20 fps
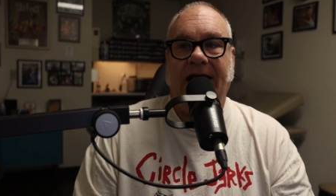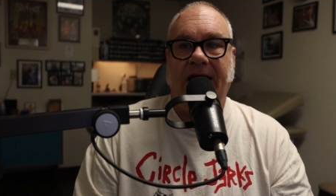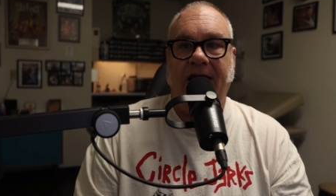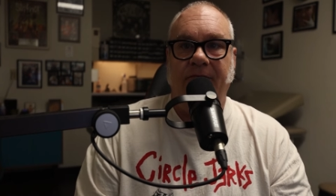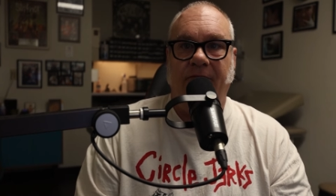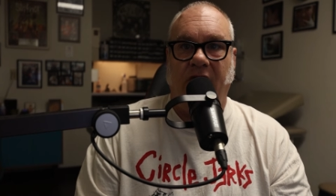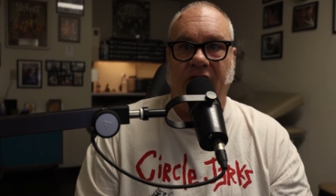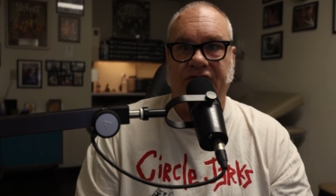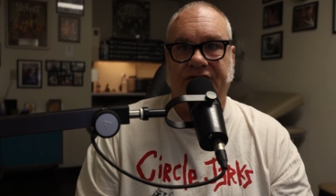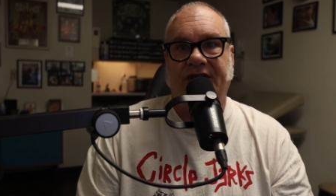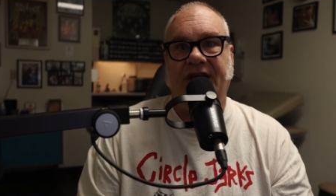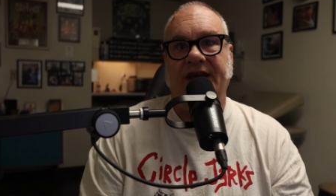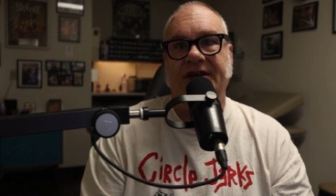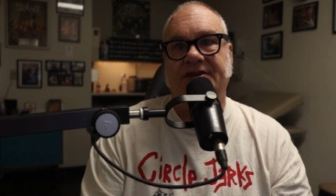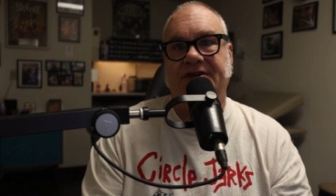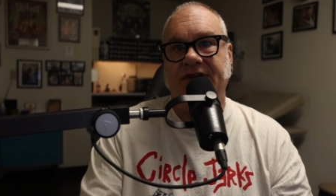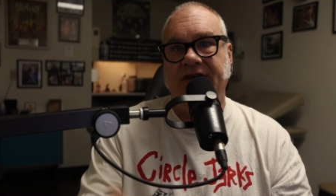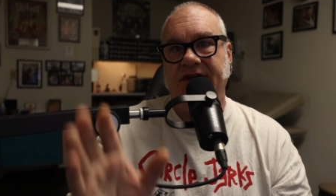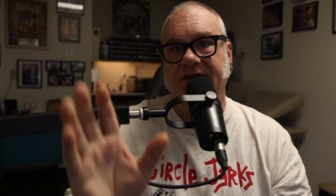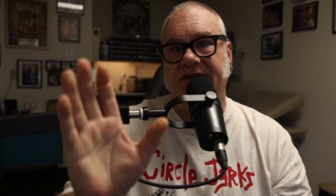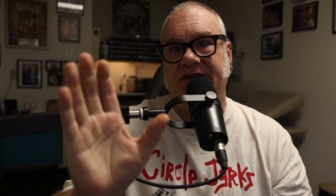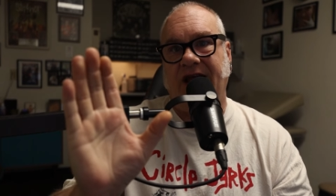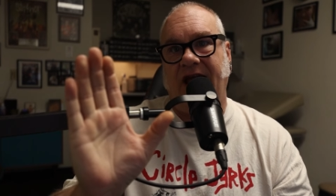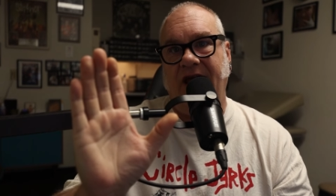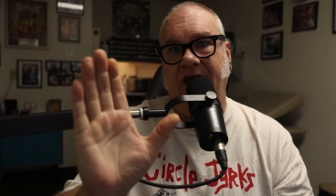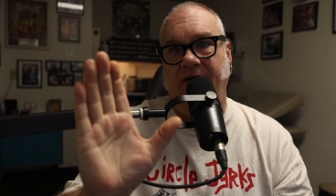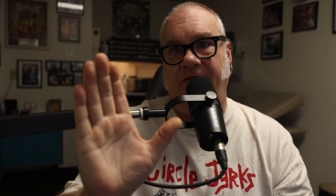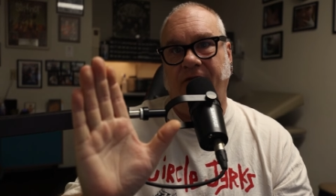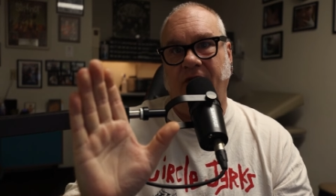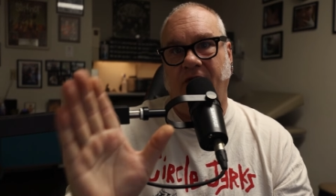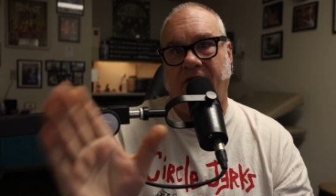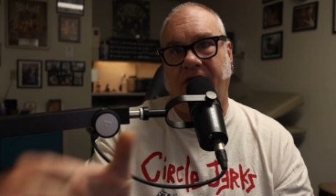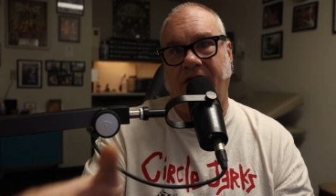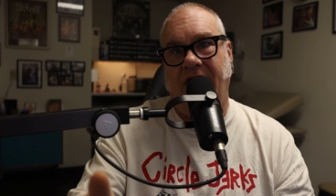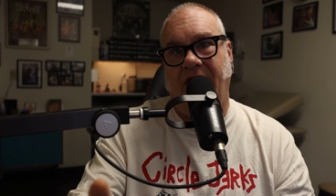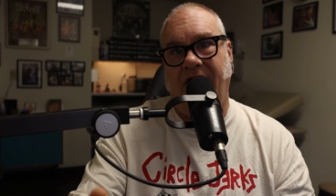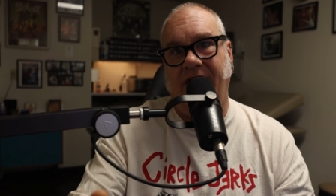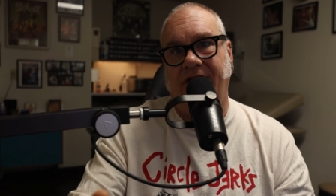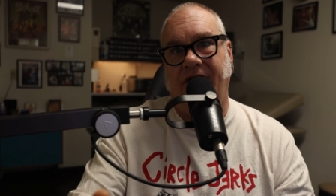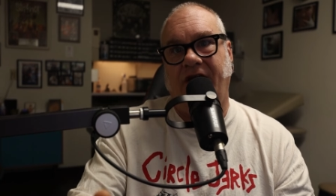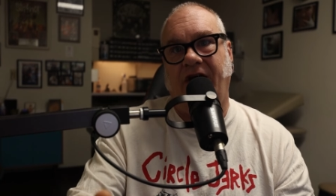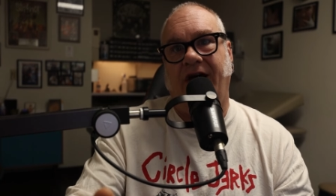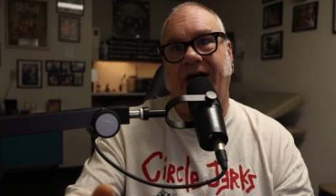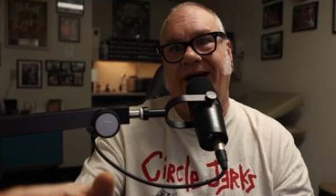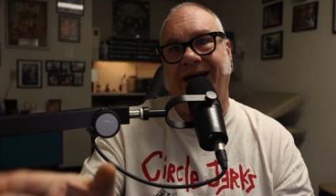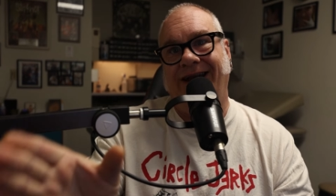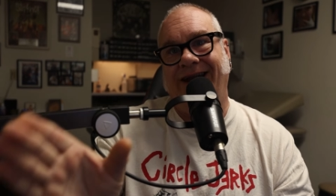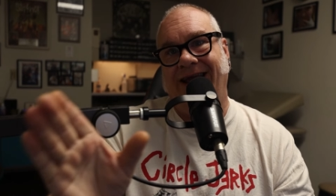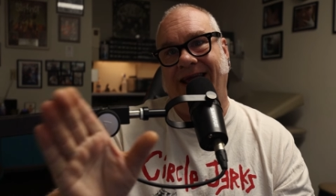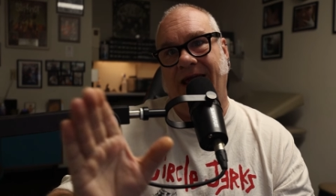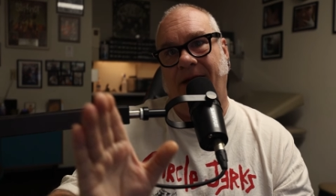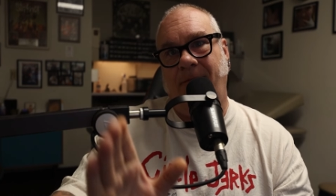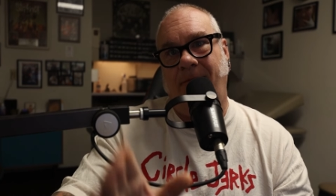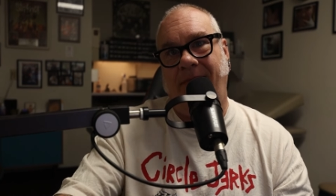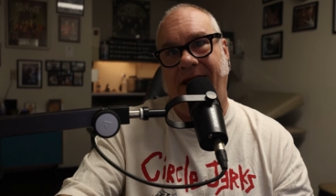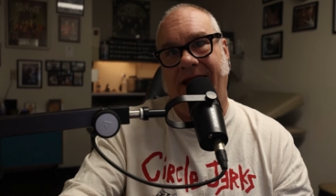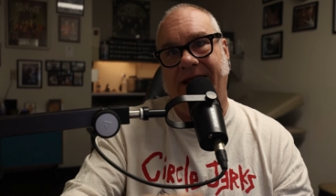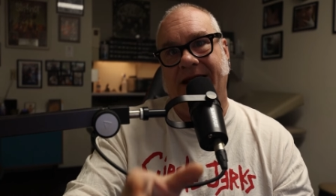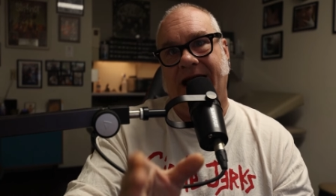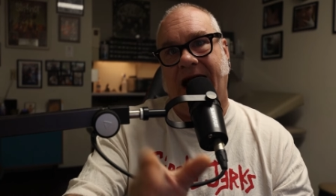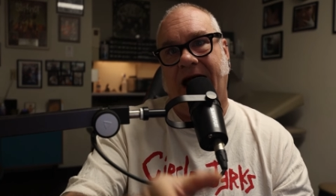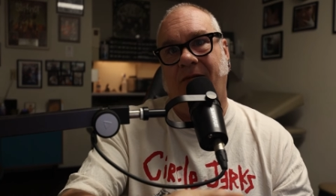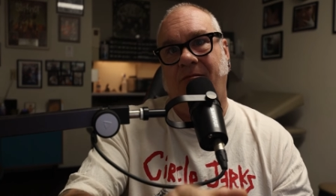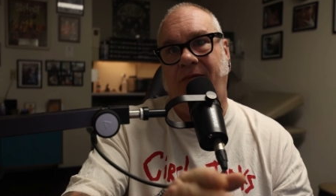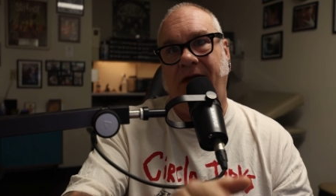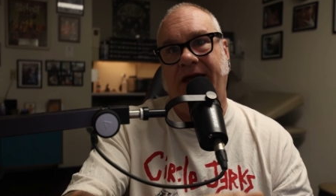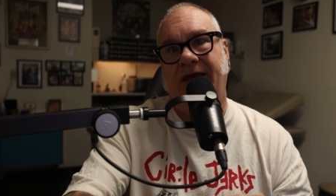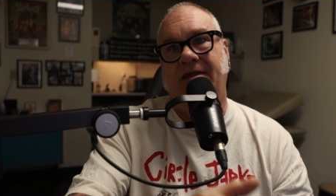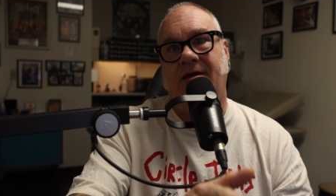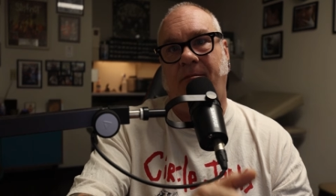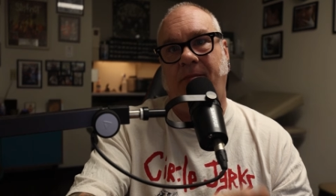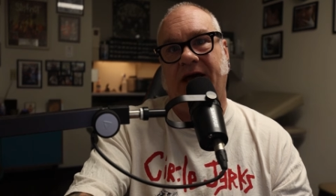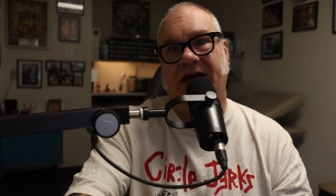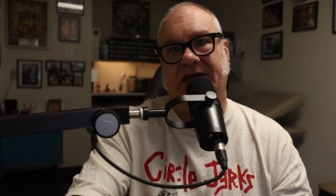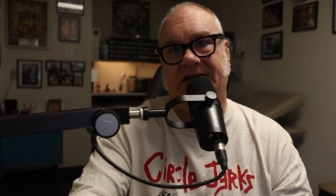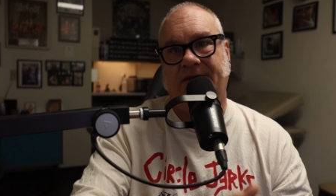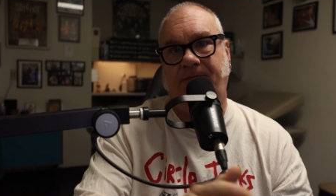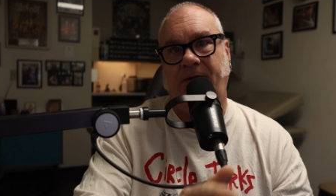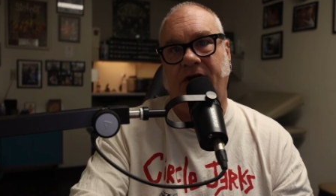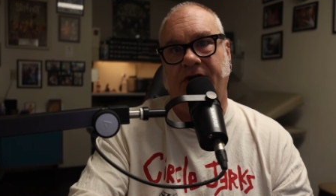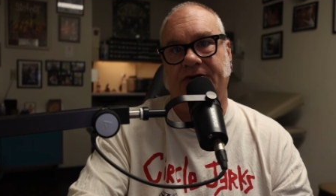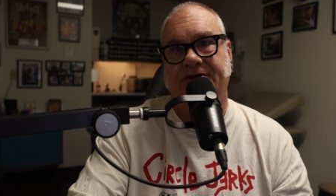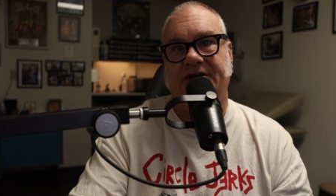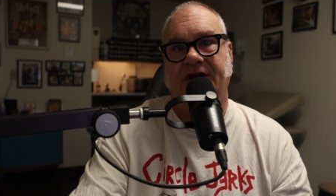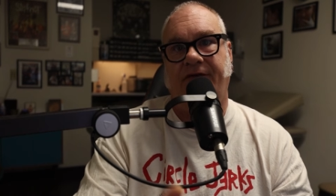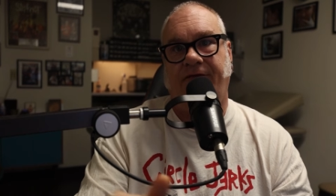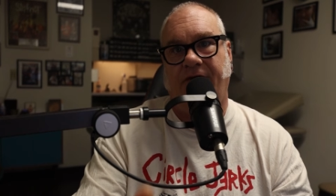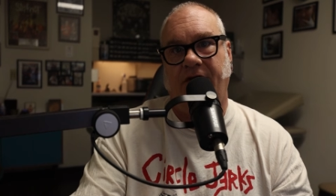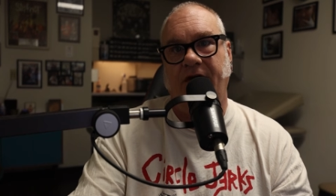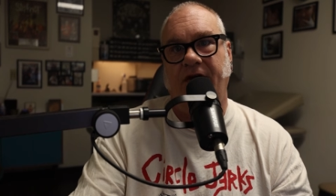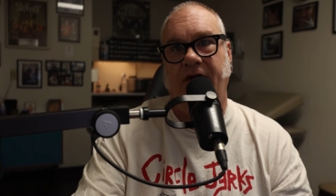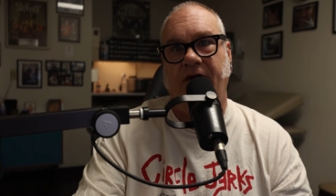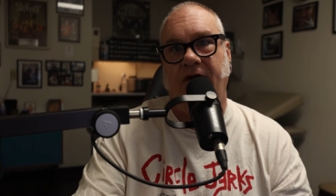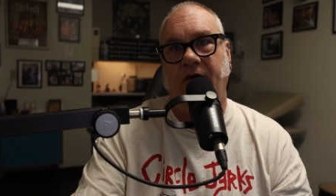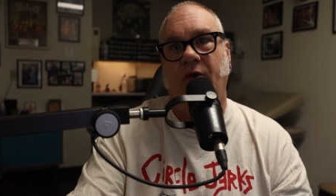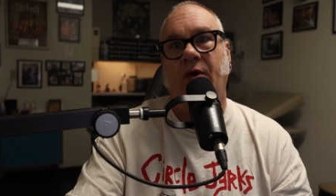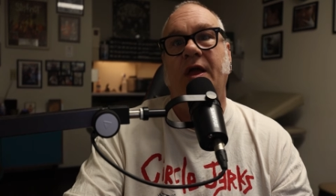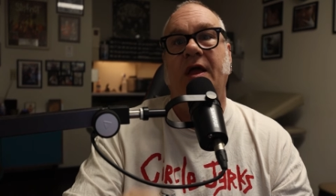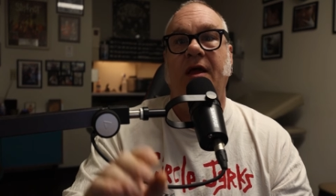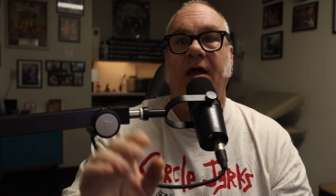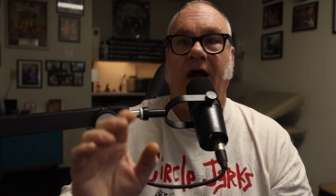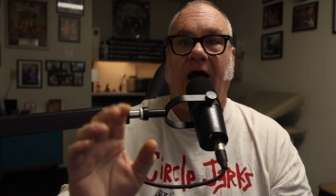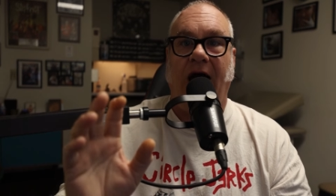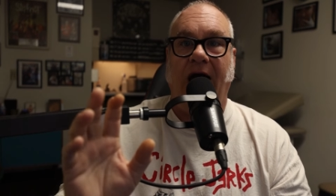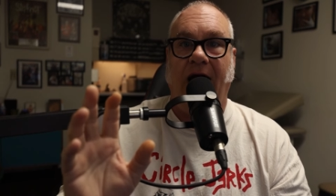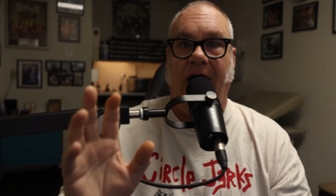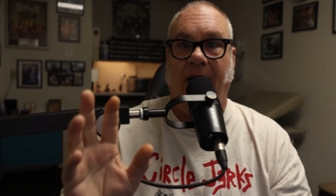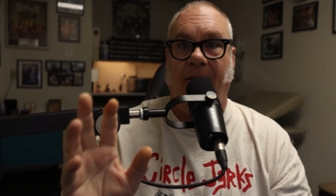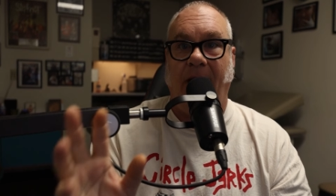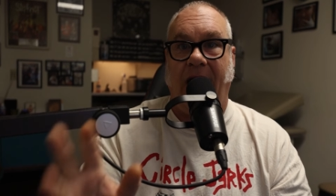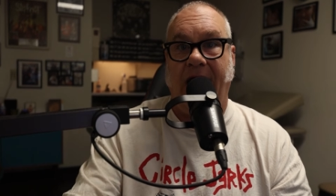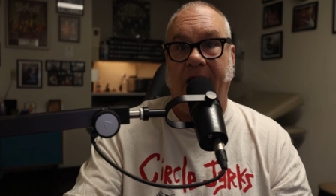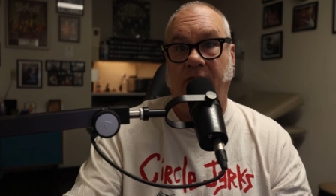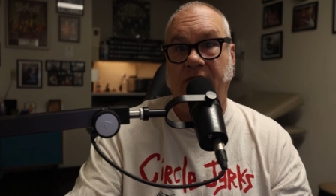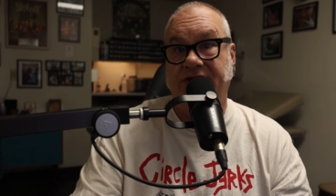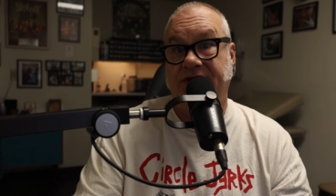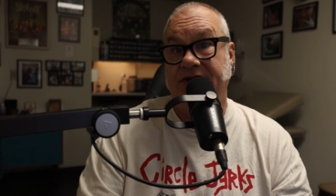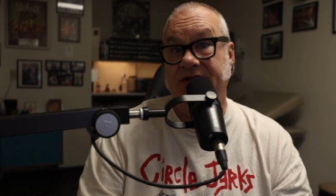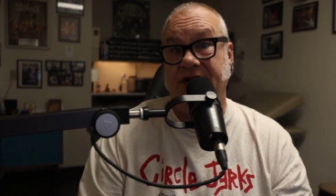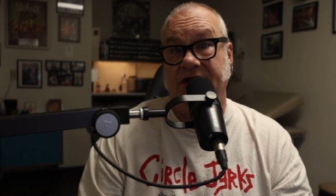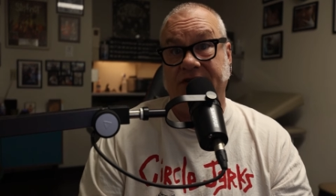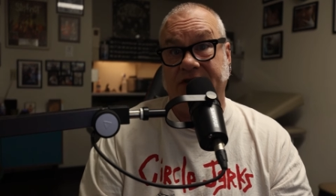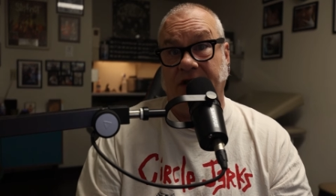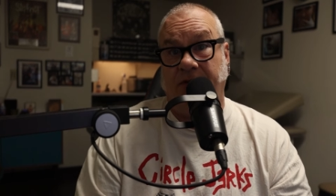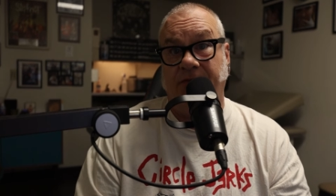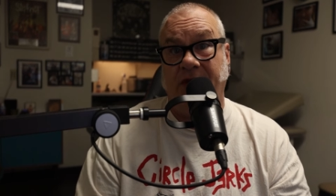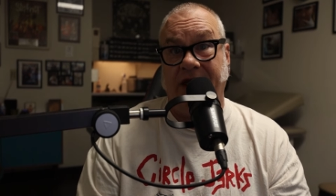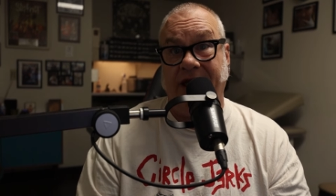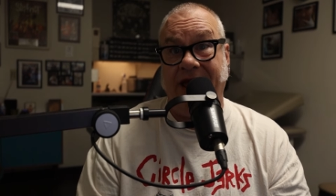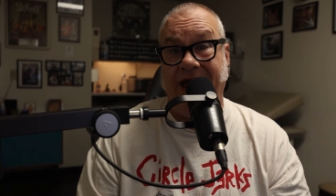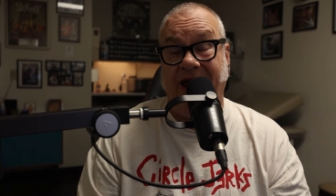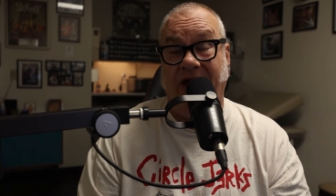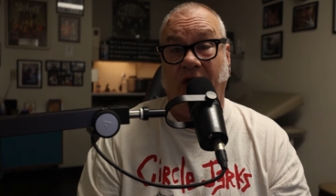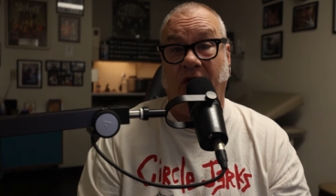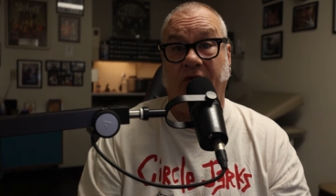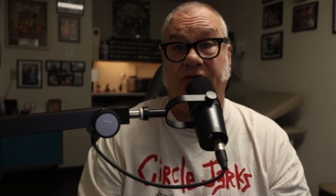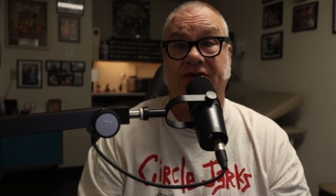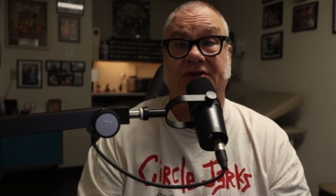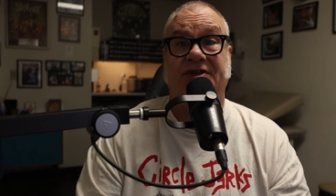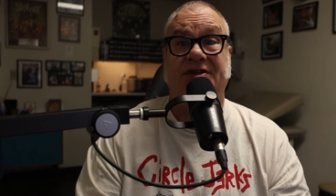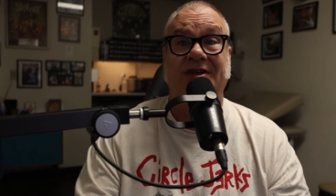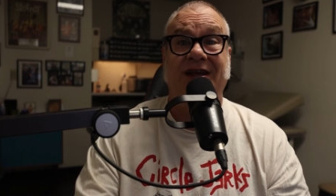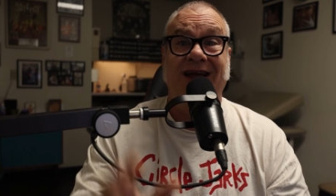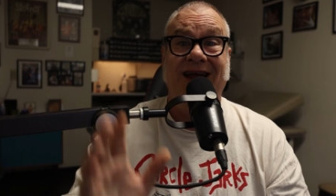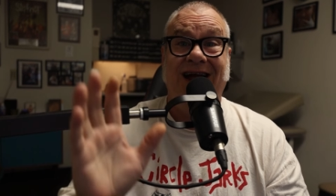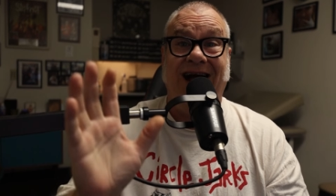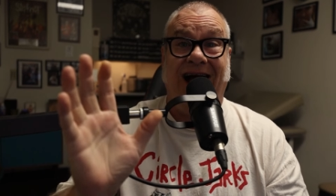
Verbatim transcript: In most cases, if you're uncut, it may not be the best piercing for you. Um, I would suggest something else